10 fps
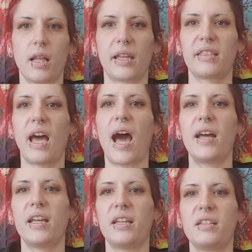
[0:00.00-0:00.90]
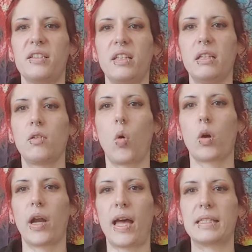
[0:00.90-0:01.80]
Like that is the
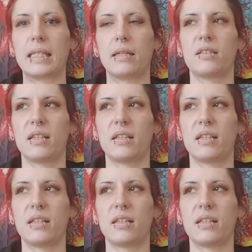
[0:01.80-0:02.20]
core essence,